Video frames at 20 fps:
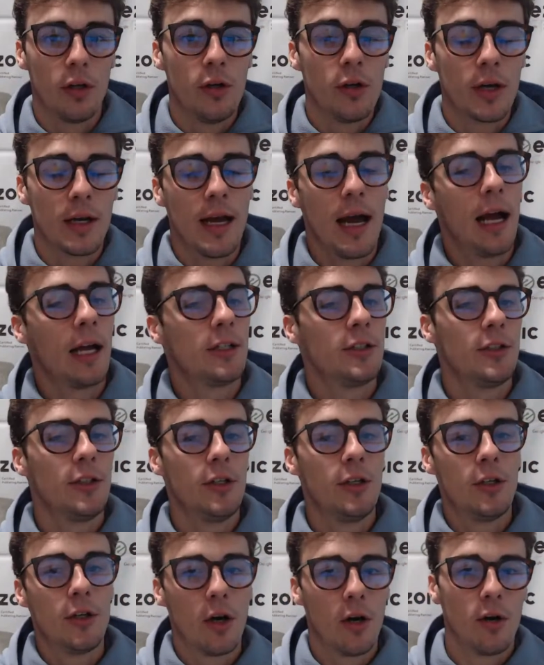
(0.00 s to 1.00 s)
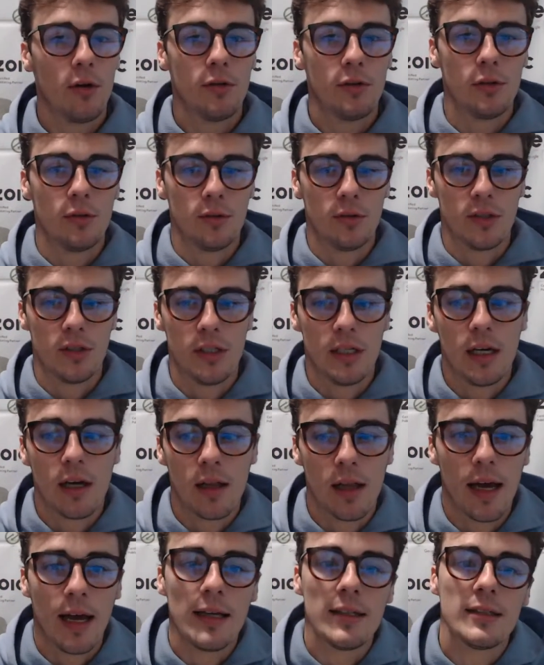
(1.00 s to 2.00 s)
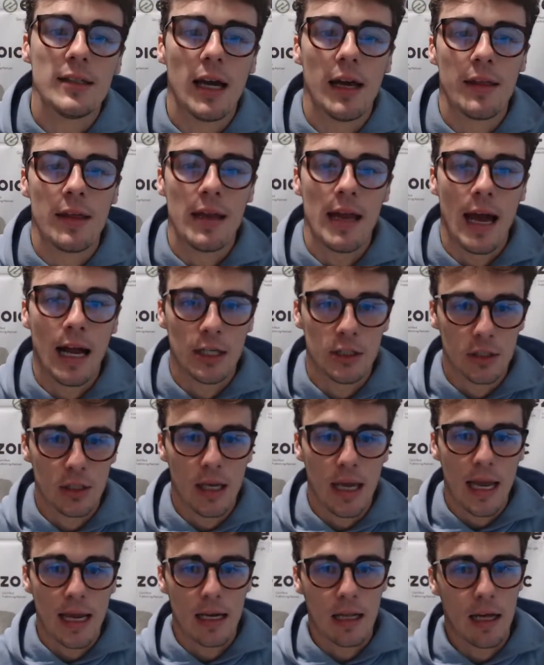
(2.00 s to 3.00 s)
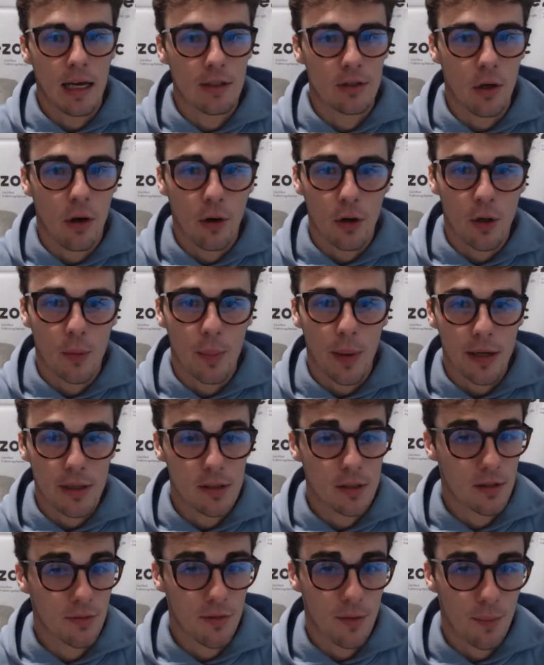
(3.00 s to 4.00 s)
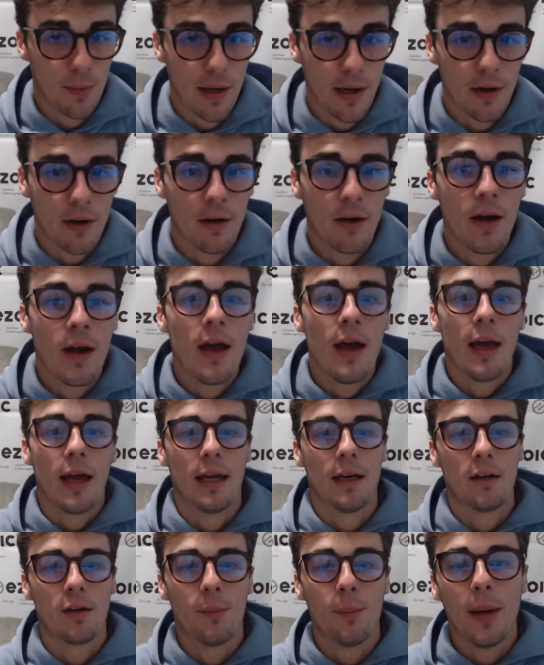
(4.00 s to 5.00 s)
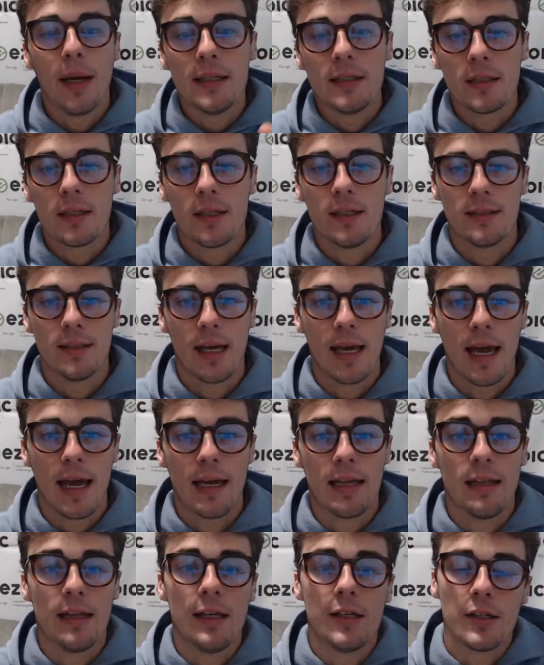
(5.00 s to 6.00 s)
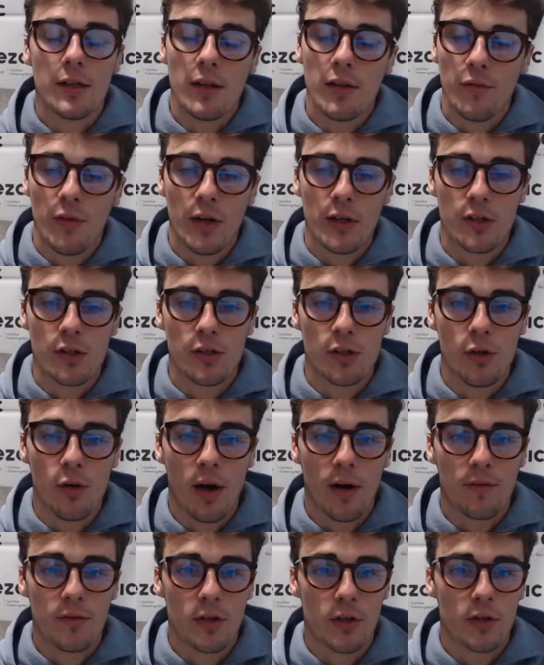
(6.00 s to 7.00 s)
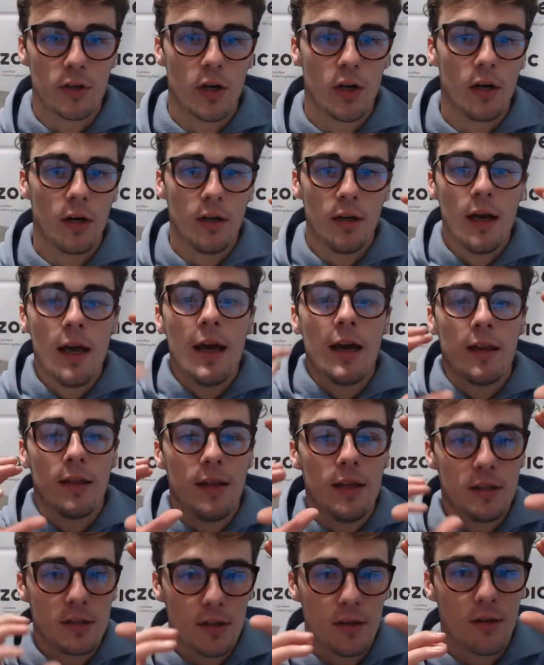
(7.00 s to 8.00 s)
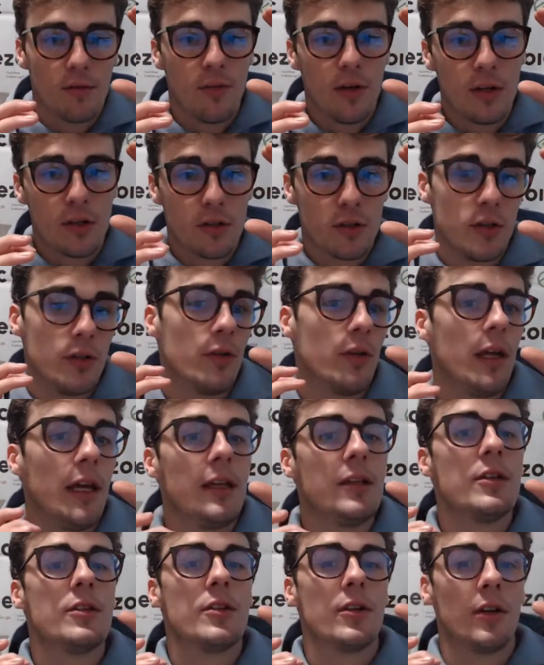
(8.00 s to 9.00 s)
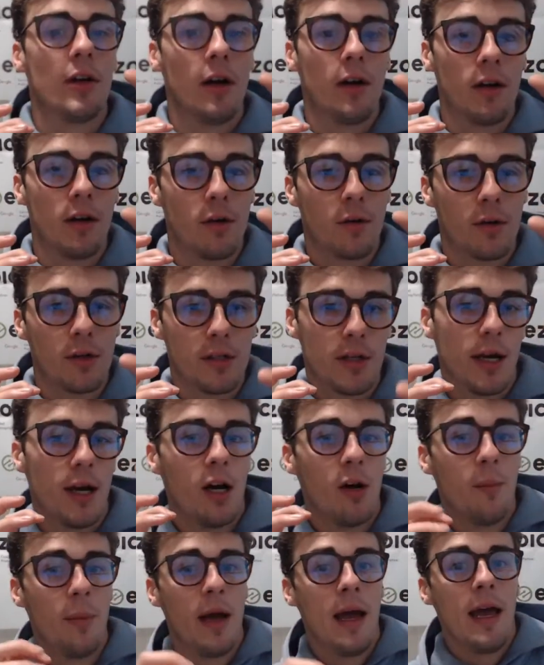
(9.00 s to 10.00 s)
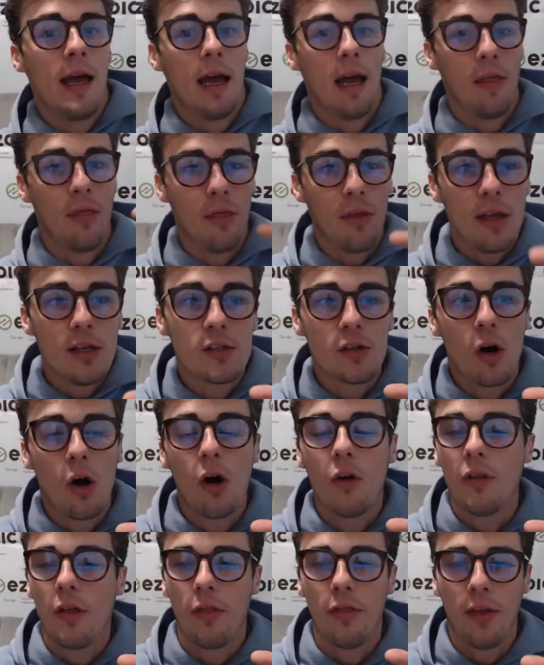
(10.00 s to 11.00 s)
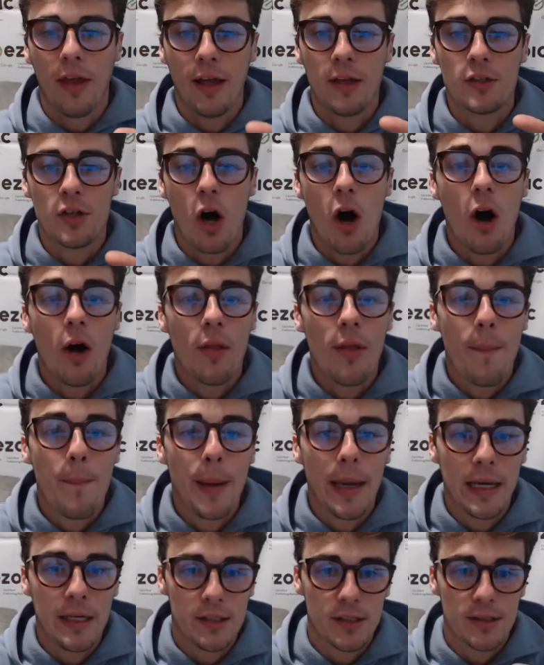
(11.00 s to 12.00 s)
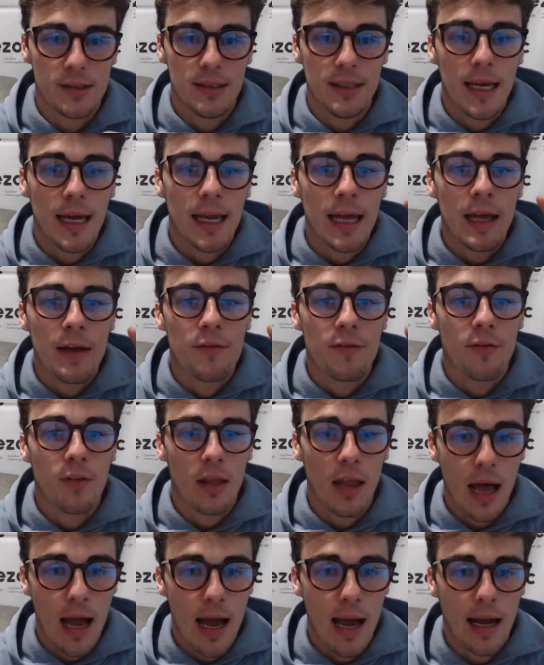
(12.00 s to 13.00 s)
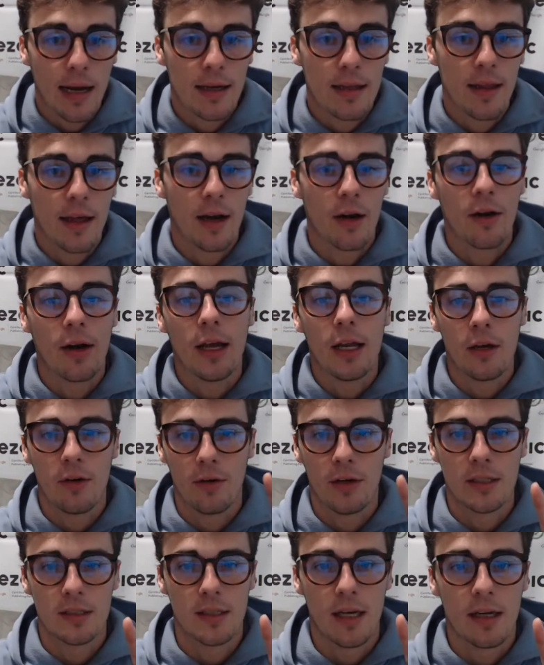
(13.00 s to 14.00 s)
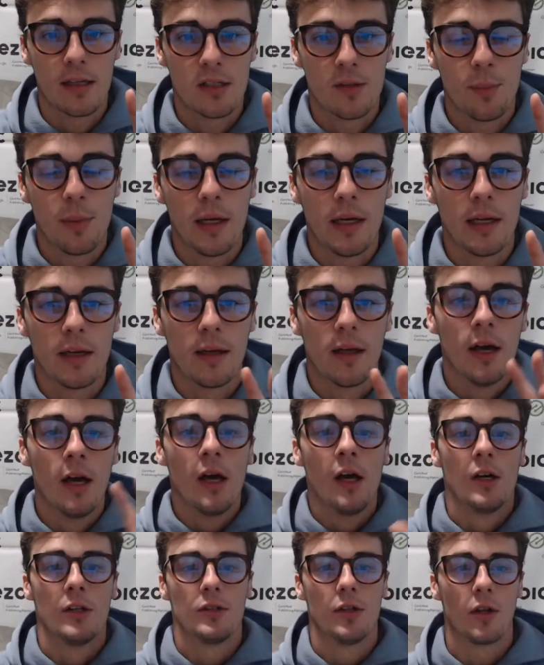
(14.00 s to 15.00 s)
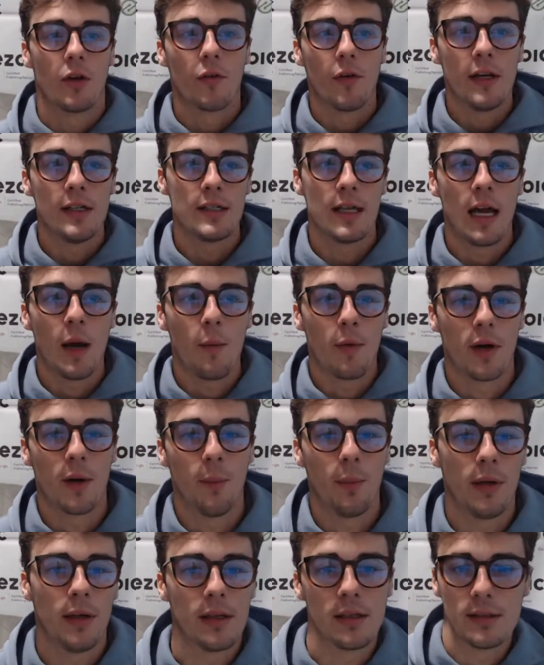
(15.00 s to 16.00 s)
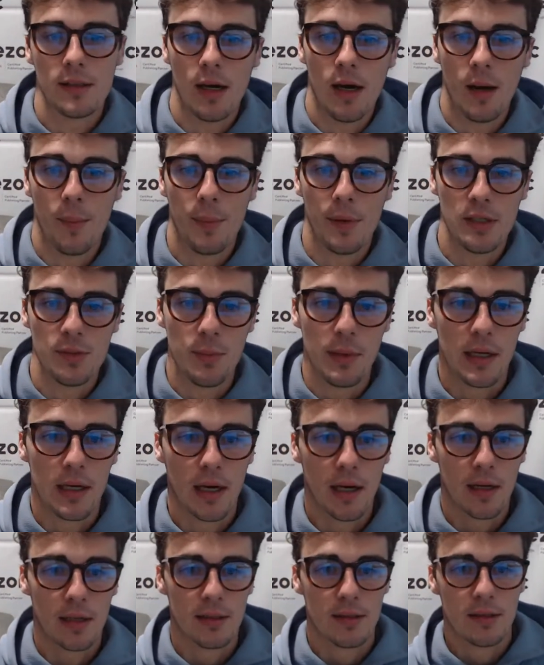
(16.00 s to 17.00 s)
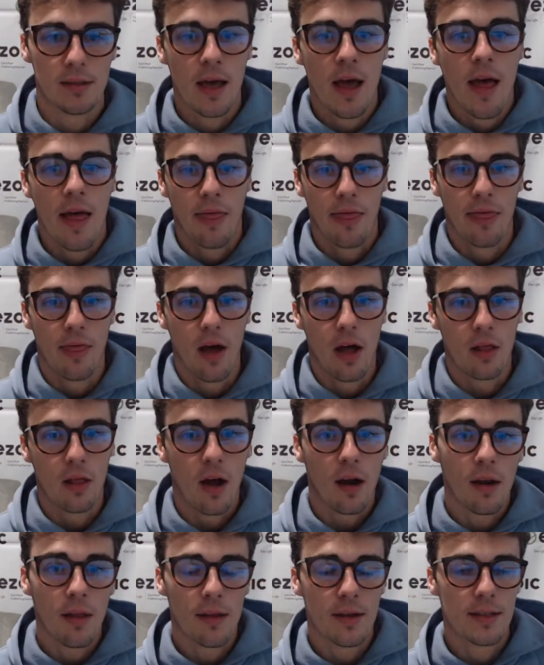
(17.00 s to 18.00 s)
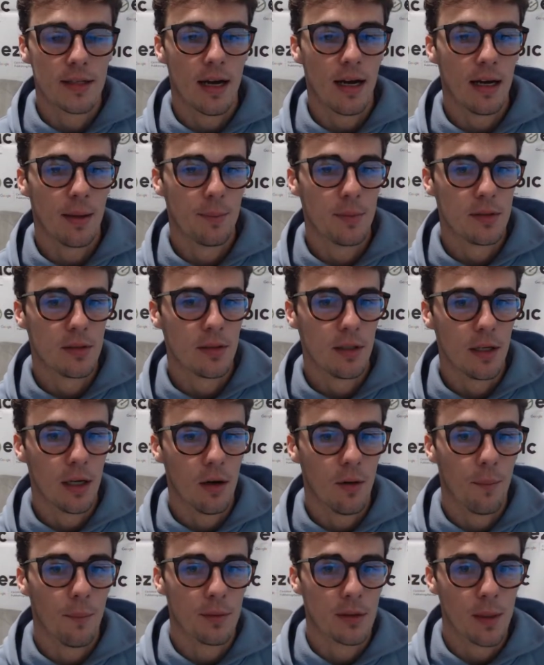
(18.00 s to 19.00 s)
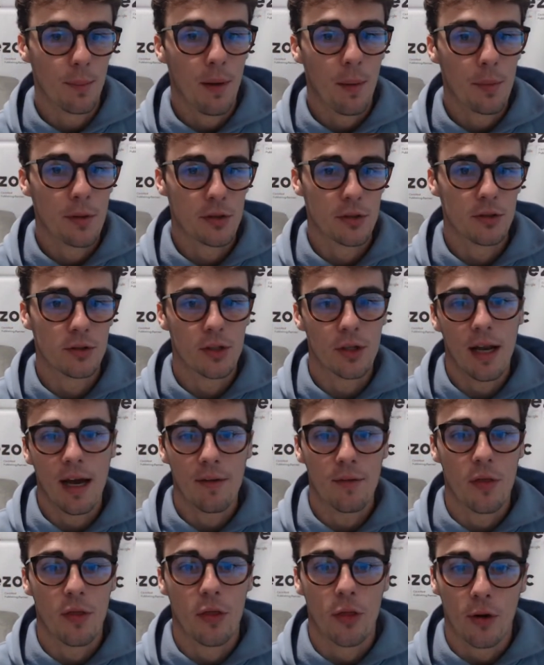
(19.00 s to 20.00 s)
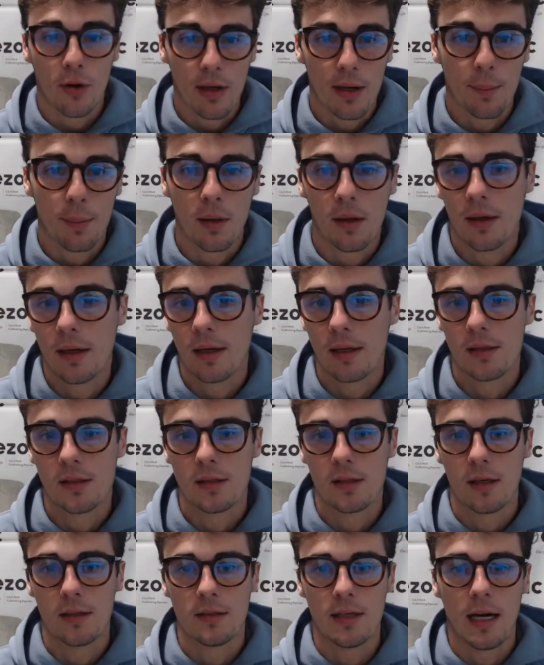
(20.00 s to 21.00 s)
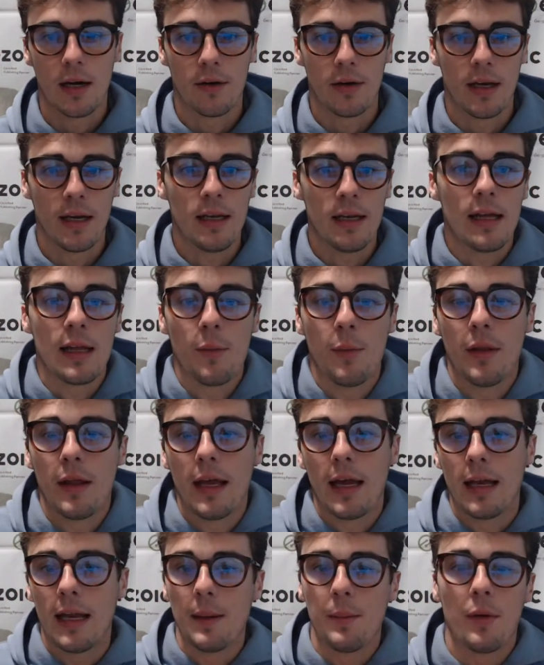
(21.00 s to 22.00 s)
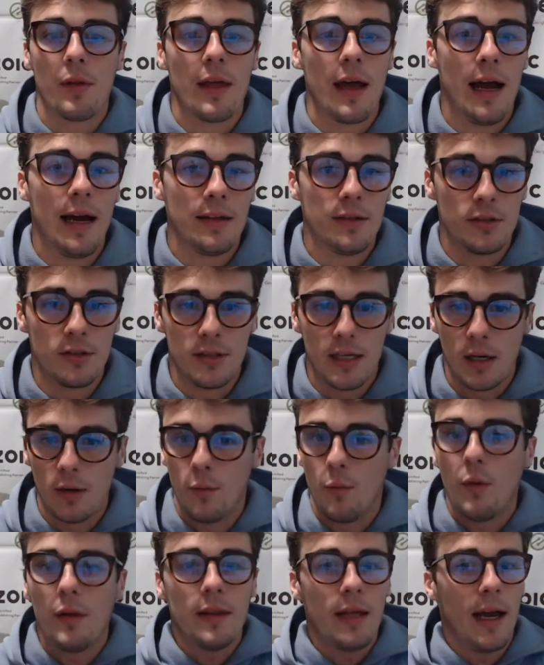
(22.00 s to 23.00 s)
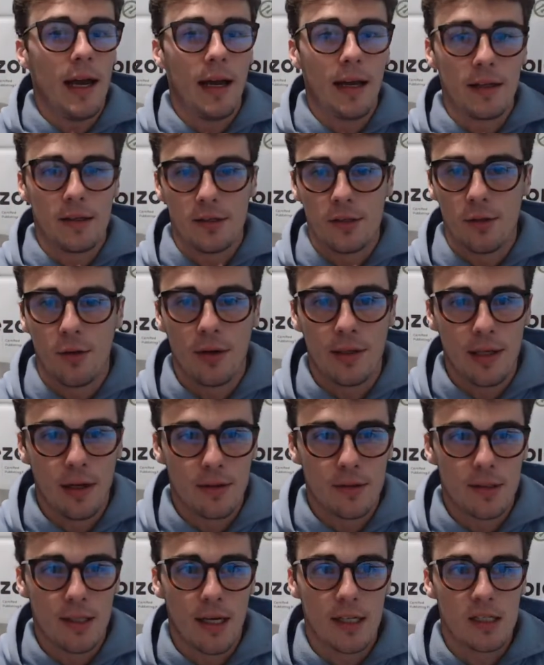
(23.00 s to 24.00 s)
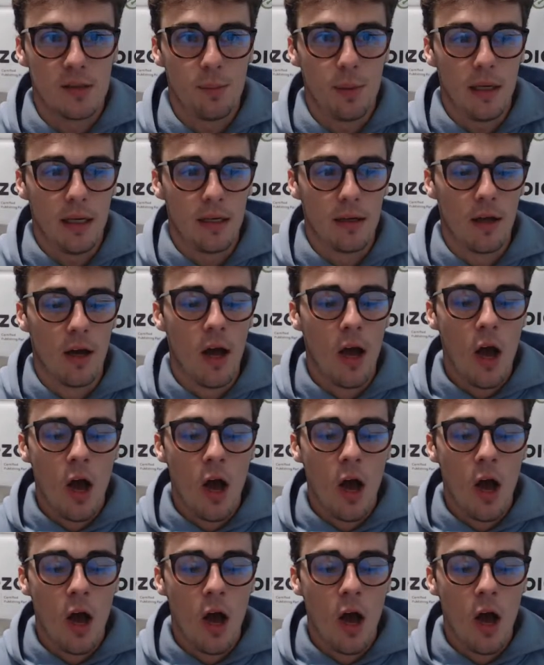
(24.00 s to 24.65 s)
you can actually go to CLS and then actually analyze all your pages from there. And it'll basically say, hey, these are the features you have turned on. These are the features you need to turn on in order to help. And these are all the things on the pages getting flagged that are hindering site speed. So the reason I want to bring this up is because a lot of the times, some publishers can have 30 plugins dialed in, and then when they enable the ads, they're saying, what the heck, it's slowing down site speed.